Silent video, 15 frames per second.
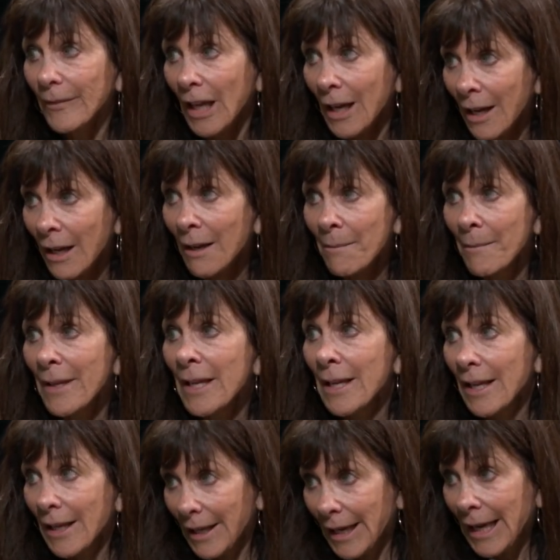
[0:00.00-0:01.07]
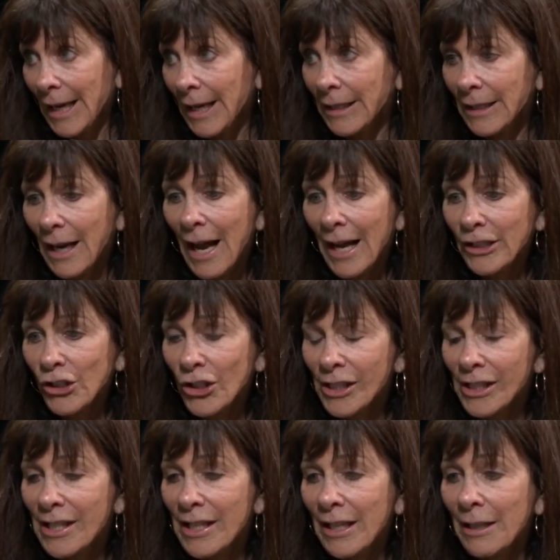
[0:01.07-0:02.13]
Um, and I
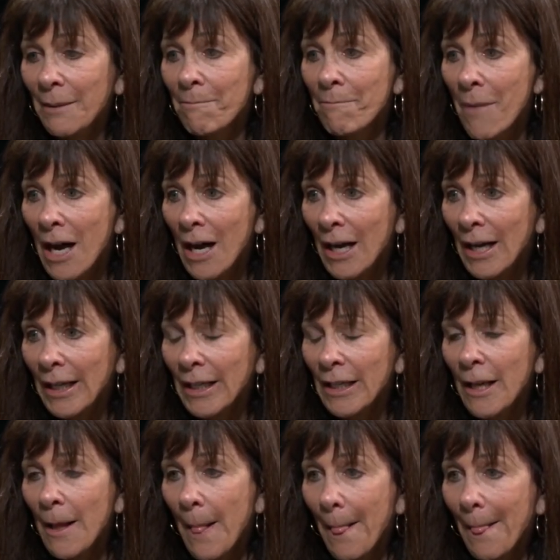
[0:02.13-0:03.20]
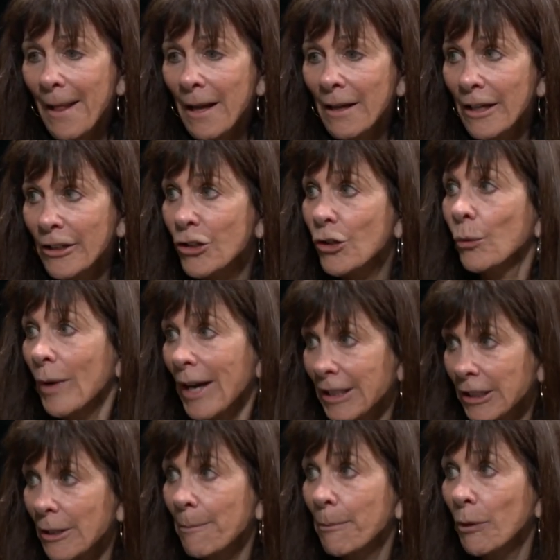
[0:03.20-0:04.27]
just think my uh,
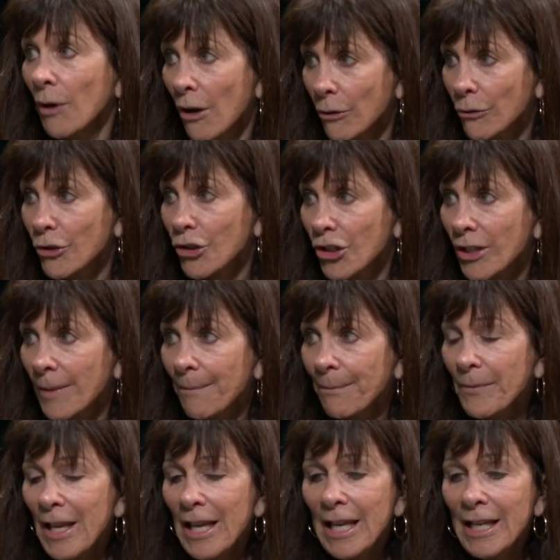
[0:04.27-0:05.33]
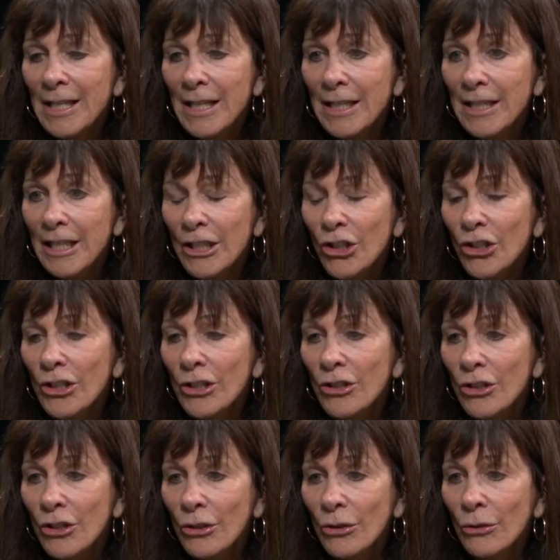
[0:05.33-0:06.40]
direct approach, in addition
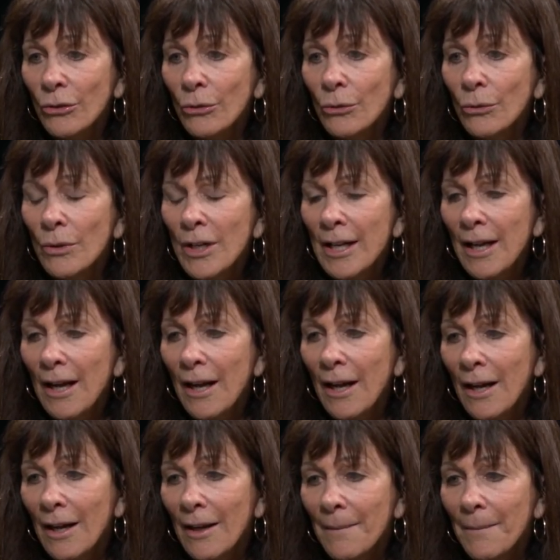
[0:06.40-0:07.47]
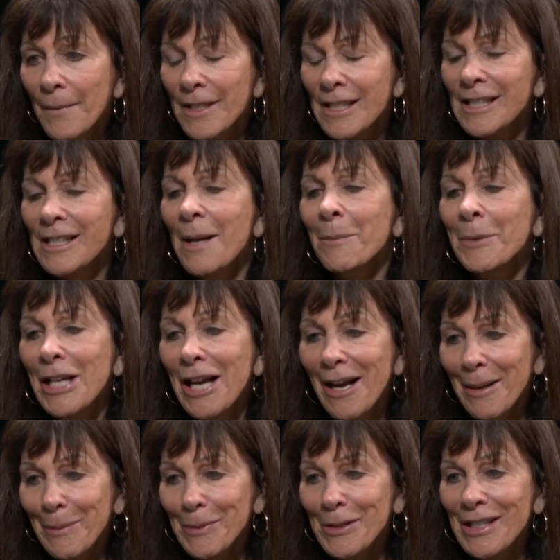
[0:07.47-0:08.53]
to um,
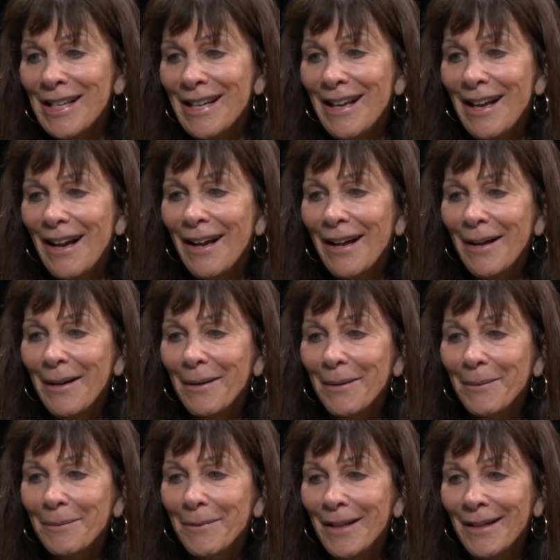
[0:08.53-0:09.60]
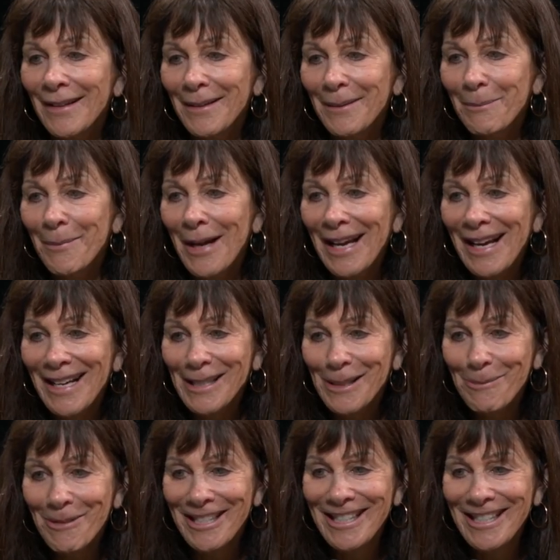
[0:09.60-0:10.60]
sometimes uh, uh, my husband